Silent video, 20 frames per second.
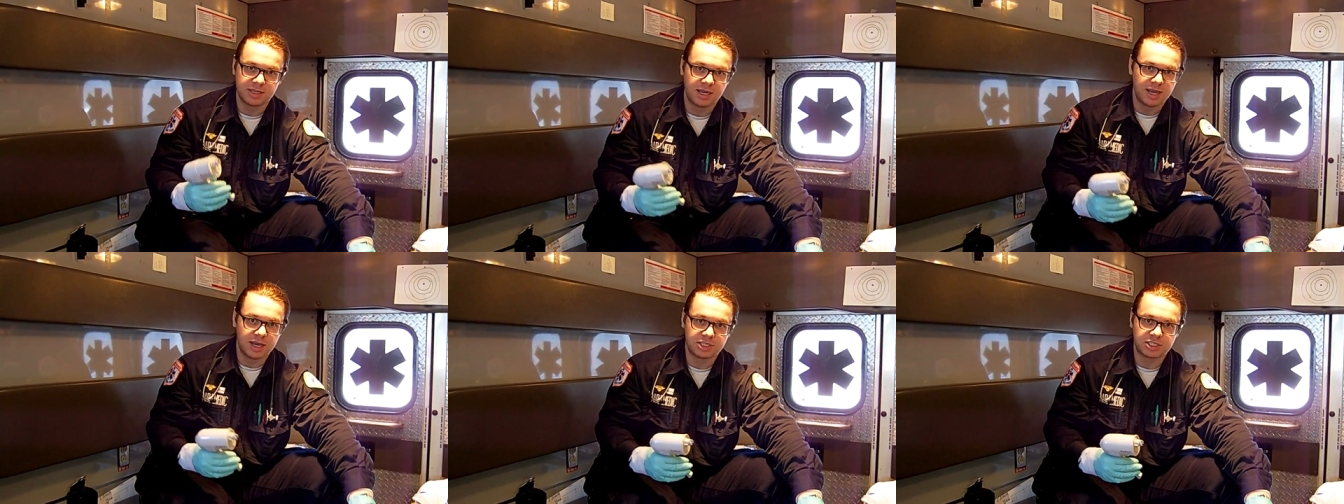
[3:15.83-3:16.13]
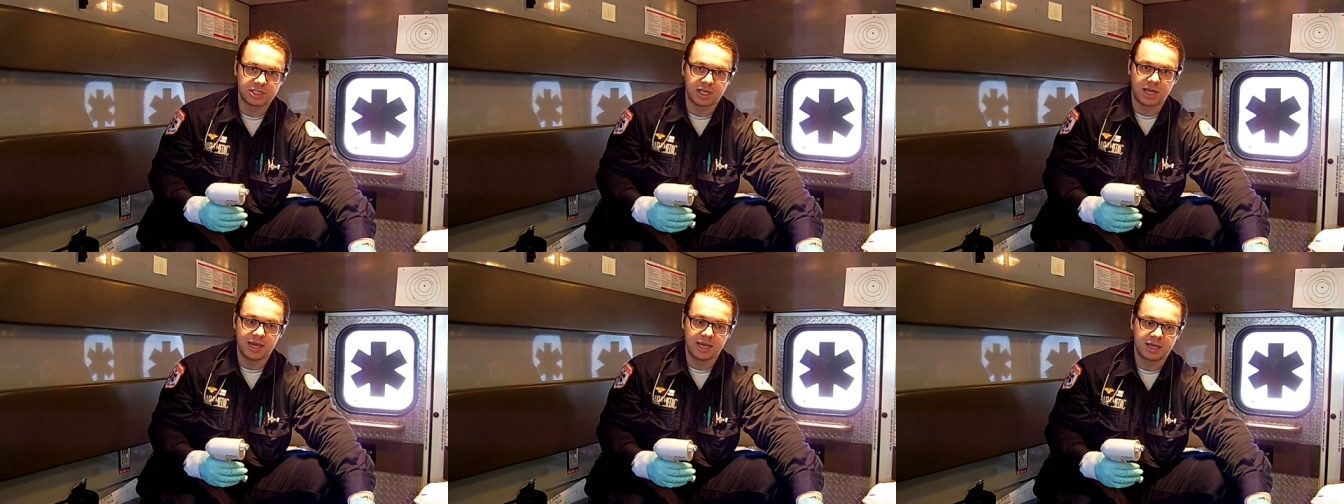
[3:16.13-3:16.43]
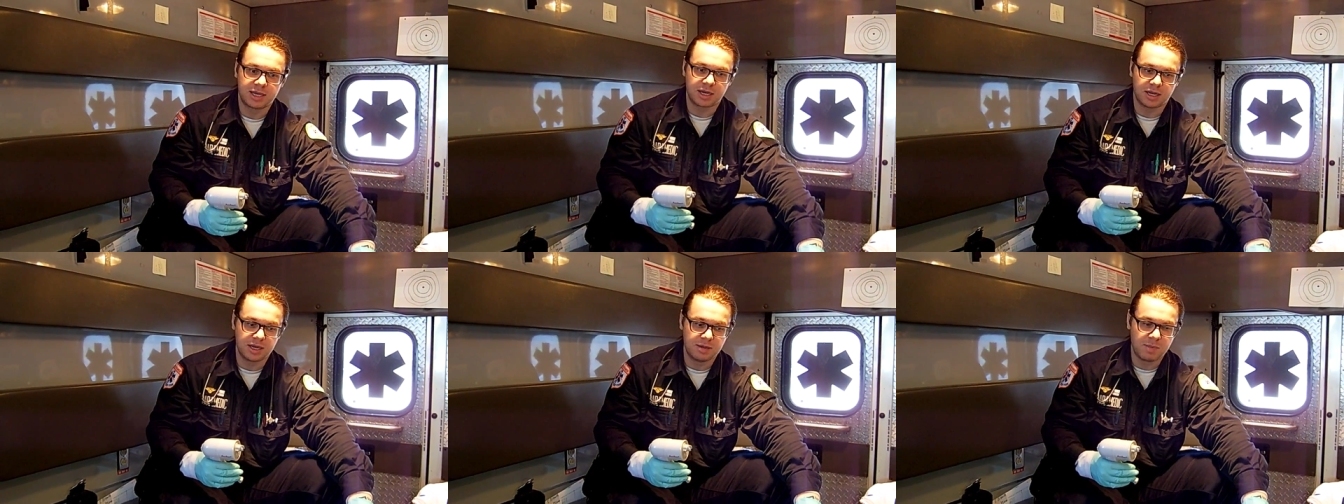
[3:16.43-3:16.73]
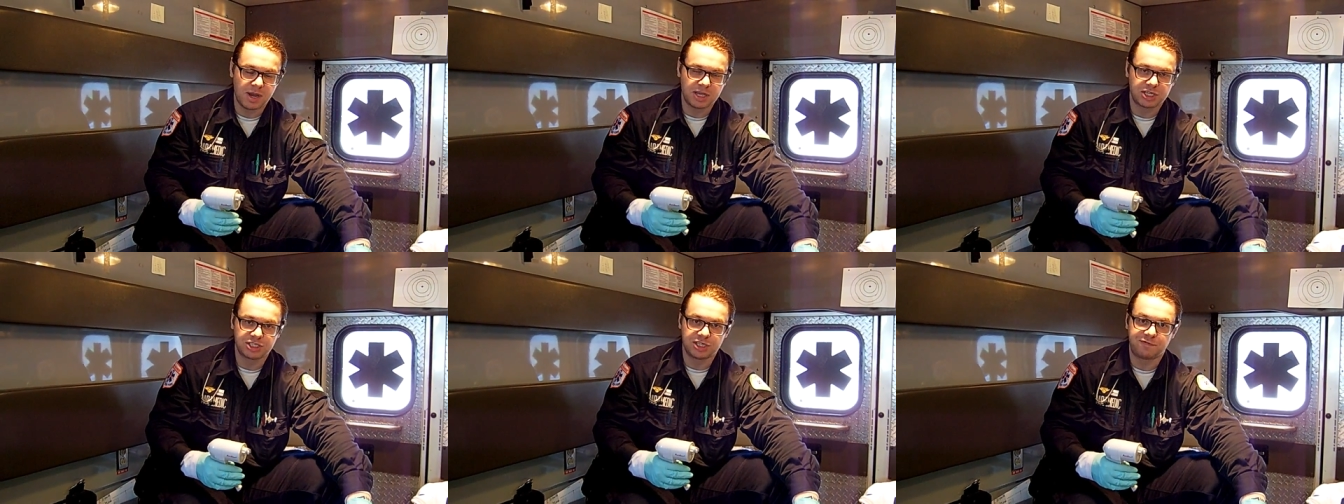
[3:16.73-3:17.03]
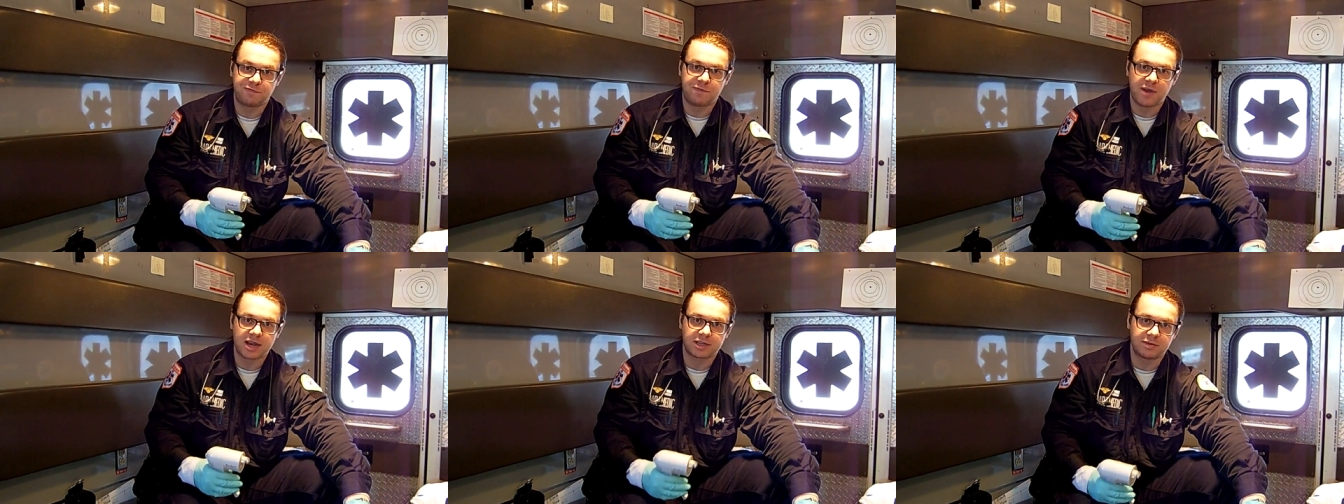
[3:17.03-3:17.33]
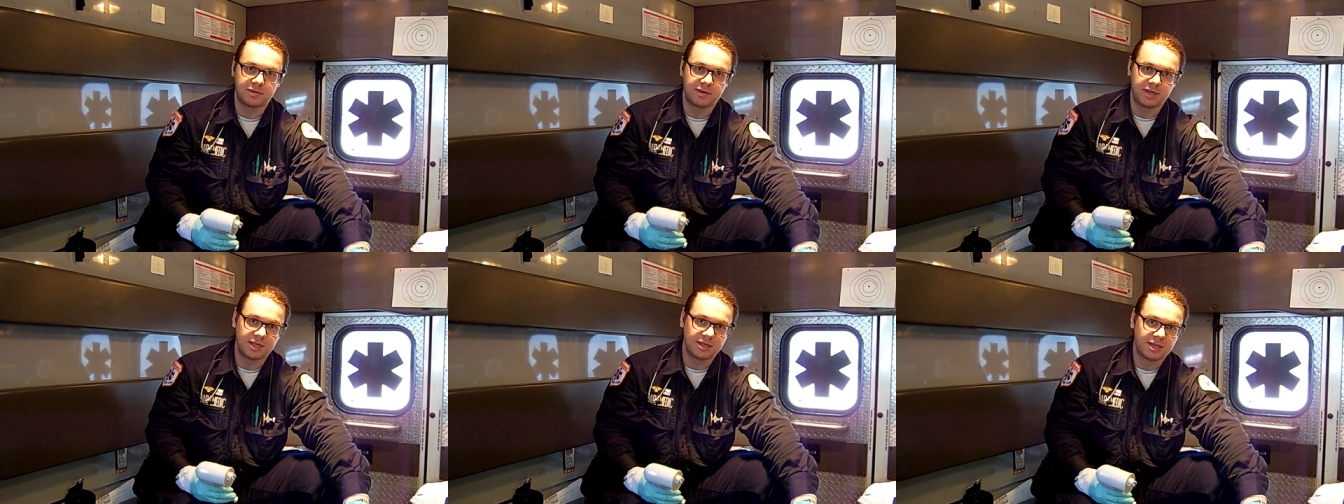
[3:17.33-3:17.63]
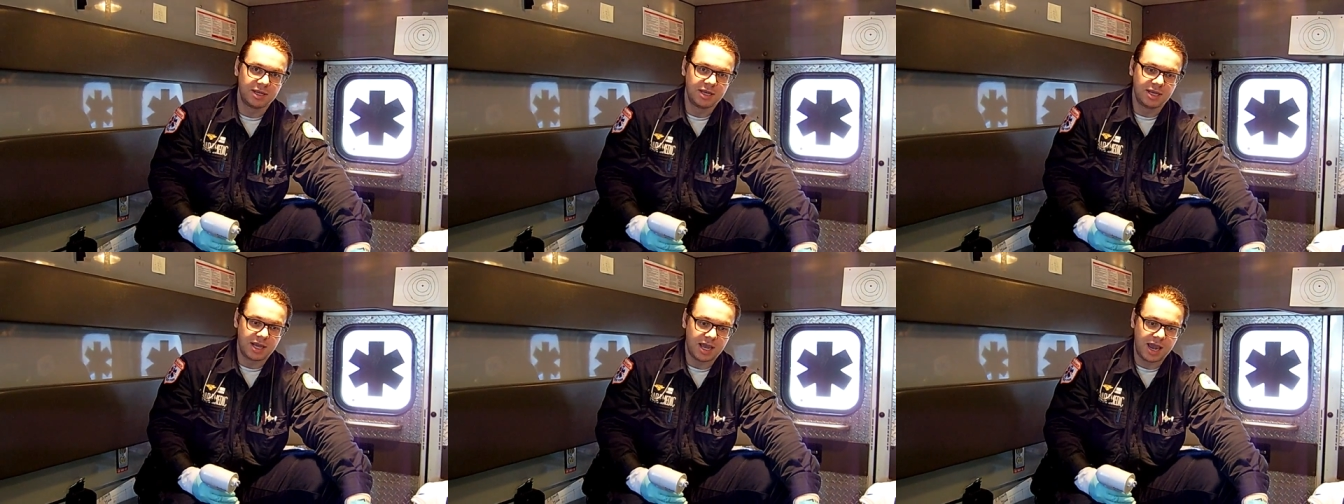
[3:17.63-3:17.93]
It's like, imagine a factory,
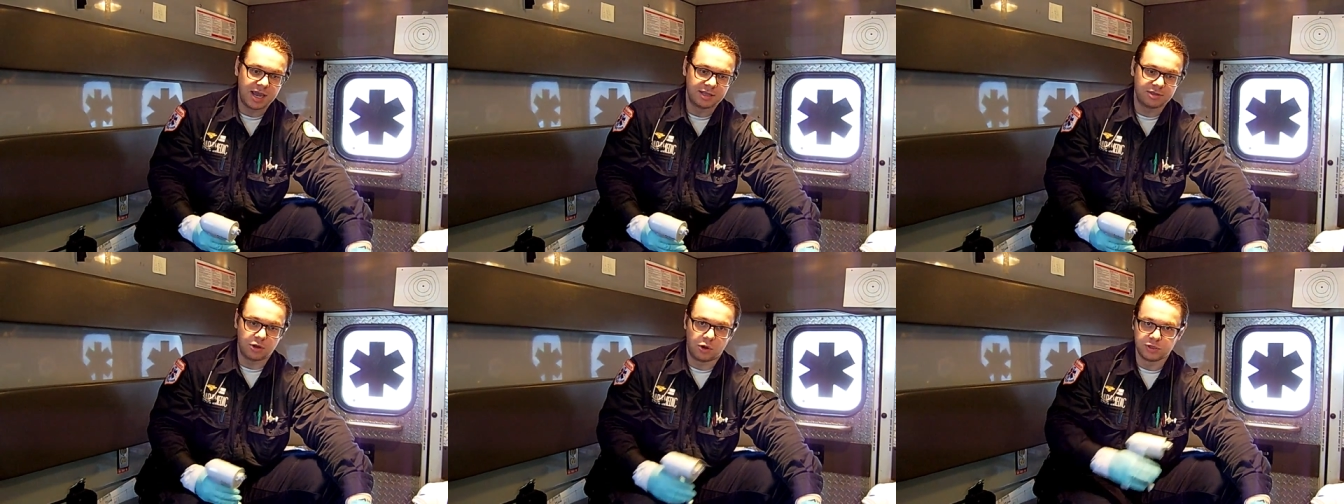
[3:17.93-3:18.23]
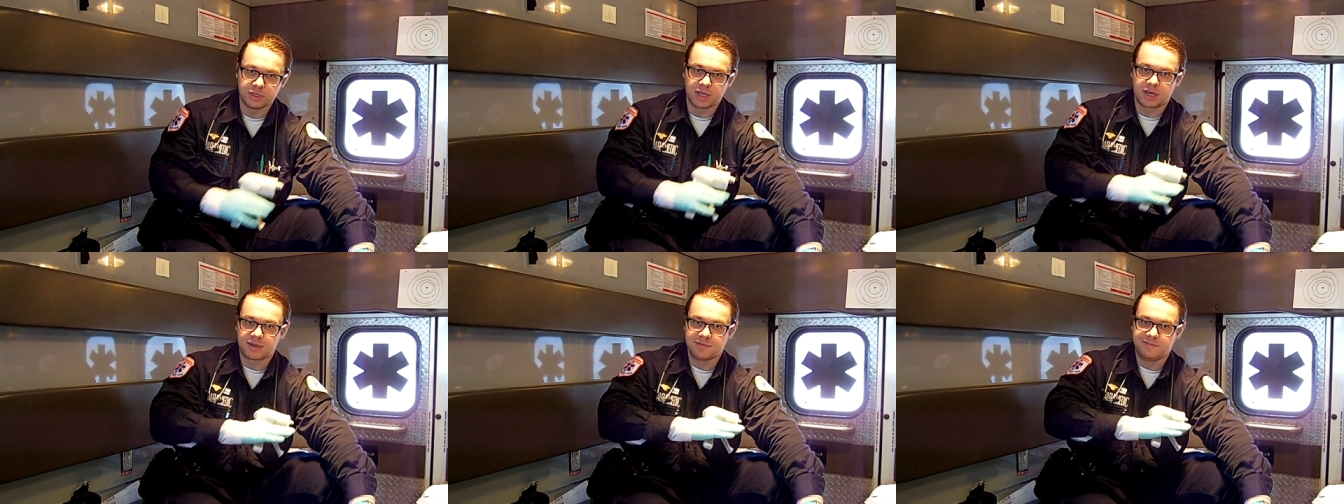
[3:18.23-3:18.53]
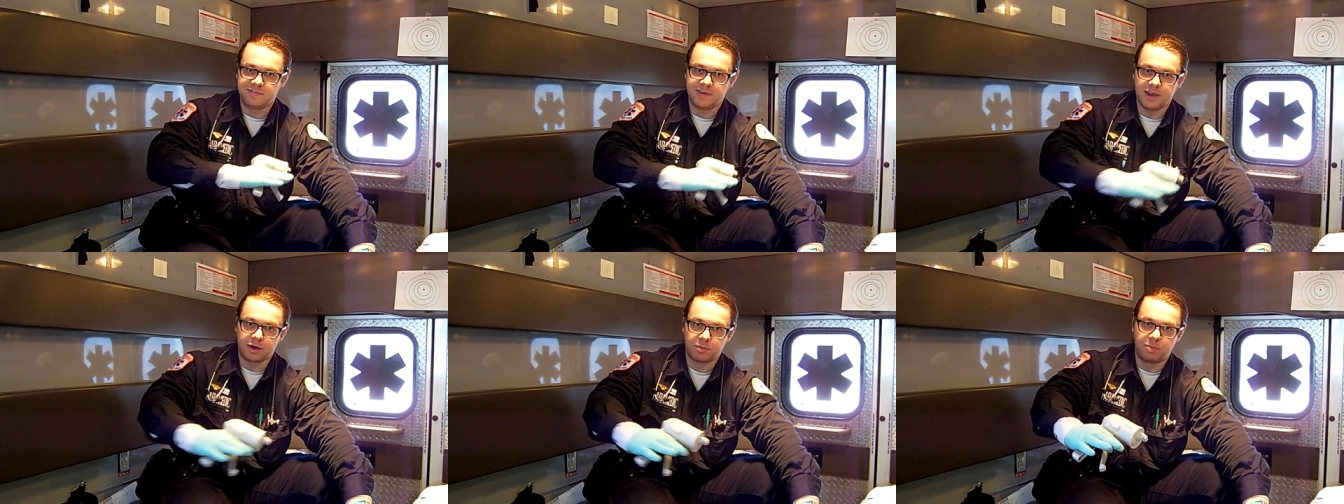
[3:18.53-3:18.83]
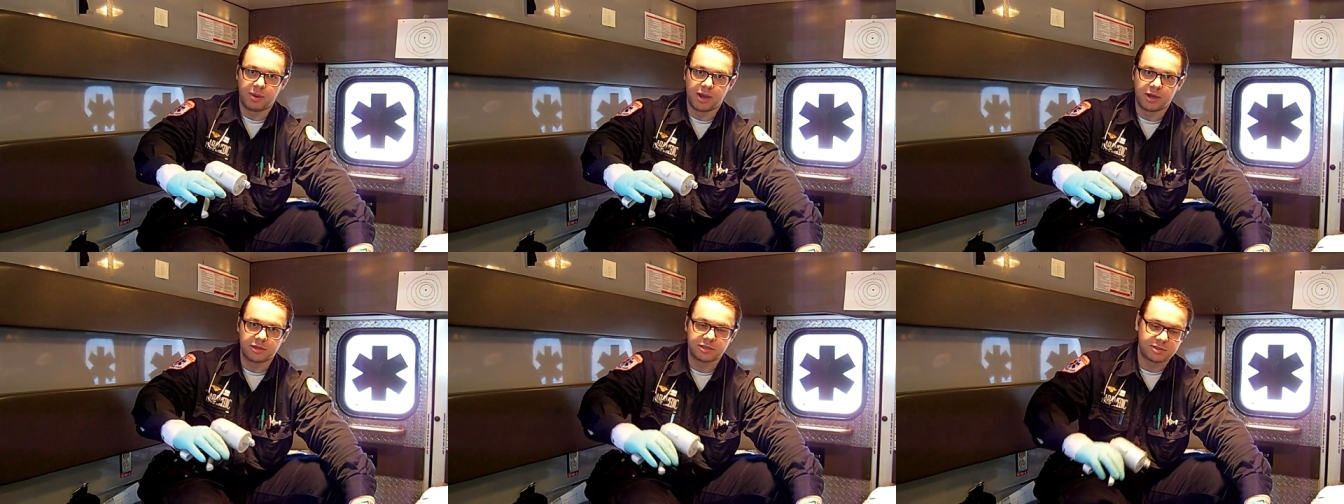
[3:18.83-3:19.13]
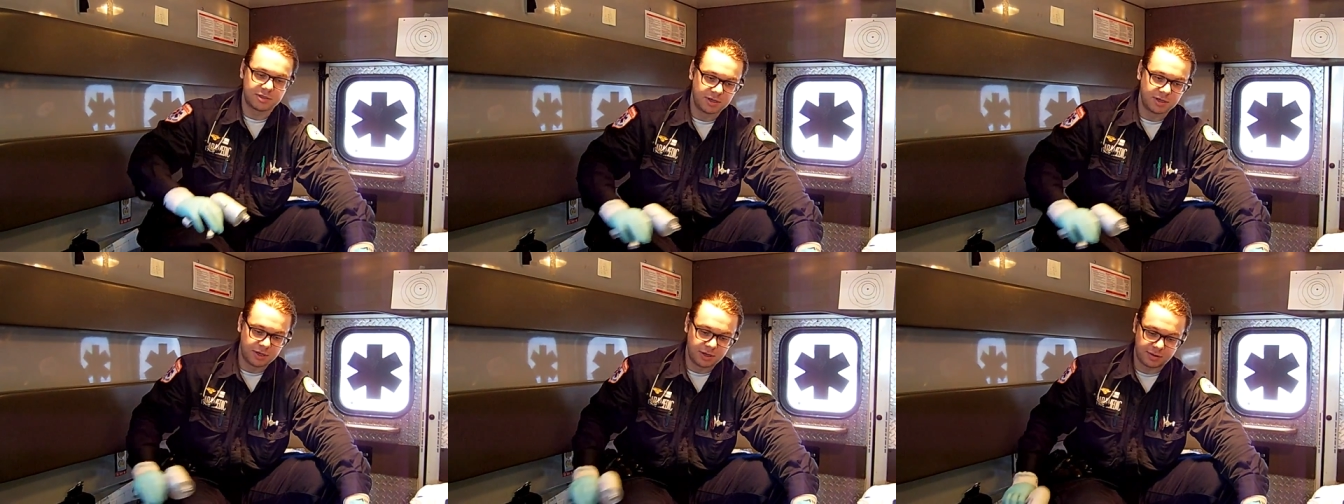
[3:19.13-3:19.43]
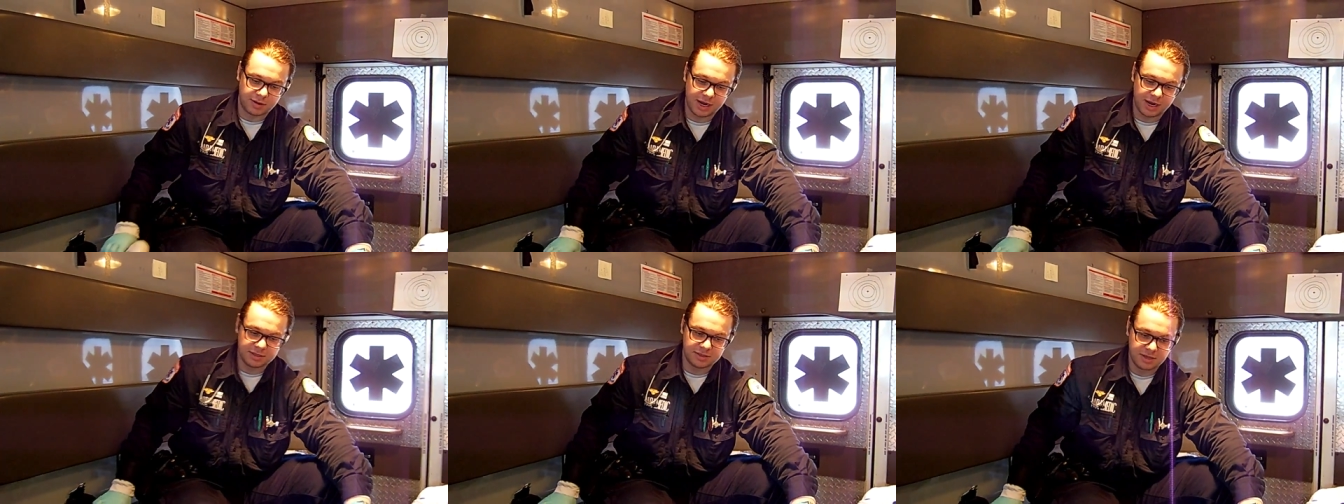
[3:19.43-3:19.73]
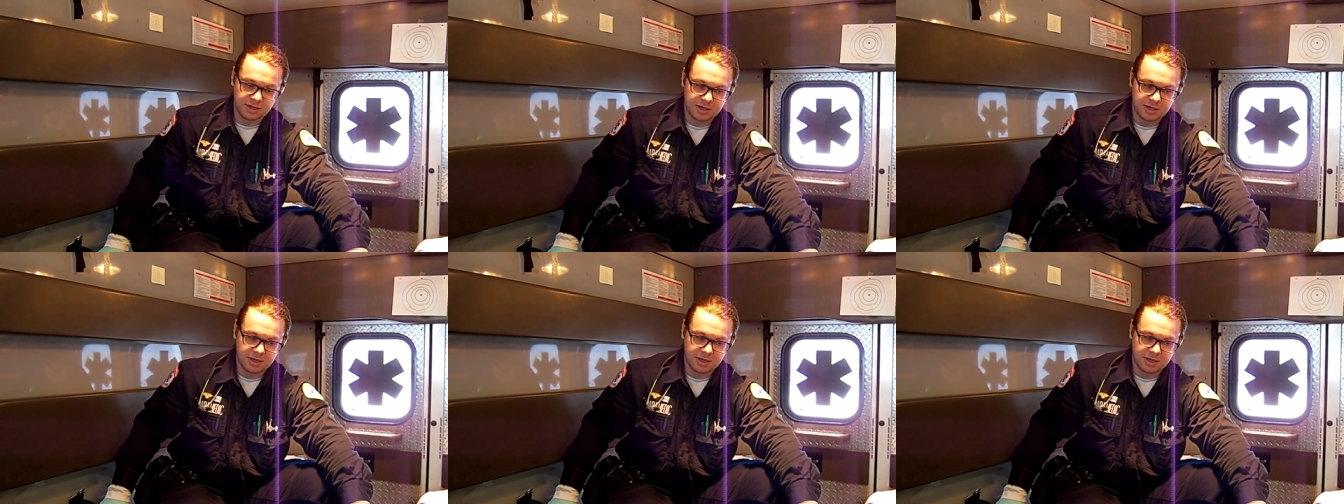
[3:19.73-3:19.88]
and on a conveyor belt, right,